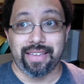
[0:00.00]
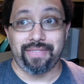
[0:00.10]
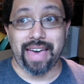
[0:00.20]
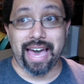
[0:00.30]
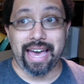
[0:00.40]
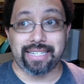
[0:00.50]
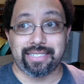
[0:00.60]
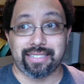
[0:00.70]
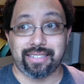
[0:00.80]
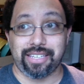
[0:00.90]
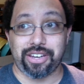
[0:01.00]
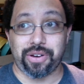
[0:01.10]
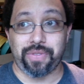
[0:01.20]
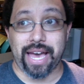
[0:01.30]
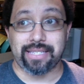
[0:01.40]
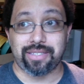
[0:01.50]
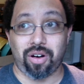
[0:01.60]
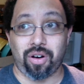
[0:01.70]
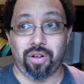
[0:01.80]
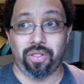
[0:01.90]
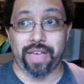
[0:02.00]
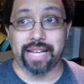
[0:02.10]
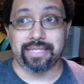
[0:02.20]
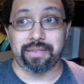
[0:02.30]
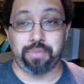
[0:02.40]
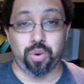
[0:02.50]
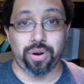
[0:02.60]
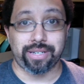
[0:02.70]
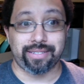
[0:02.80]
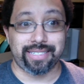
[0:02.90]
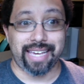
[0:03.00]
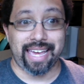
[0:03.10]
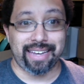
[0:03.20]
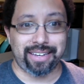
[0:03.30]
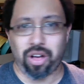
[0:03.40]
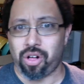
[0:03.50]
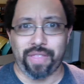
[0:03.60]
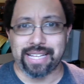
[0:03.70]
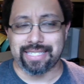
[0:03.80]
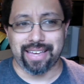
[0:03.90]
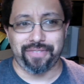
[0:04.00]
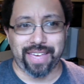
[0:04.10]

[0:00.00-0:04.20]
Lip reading: that, that's all that's important and all that stuff,